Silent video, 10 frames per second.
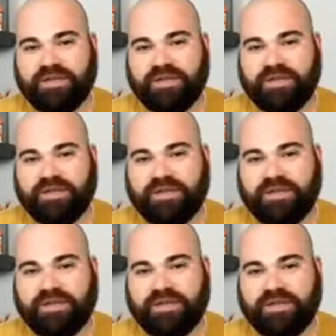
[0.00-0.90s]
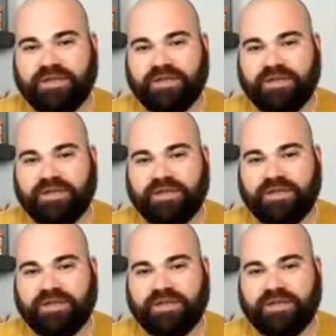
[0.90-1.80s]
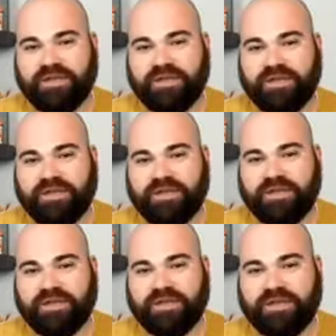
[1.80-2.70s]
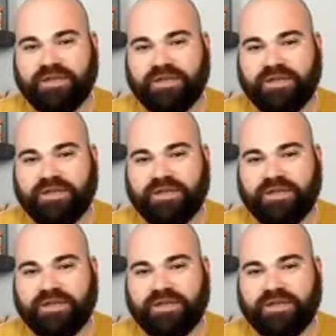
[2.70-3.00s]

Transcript: This person isn't speaking.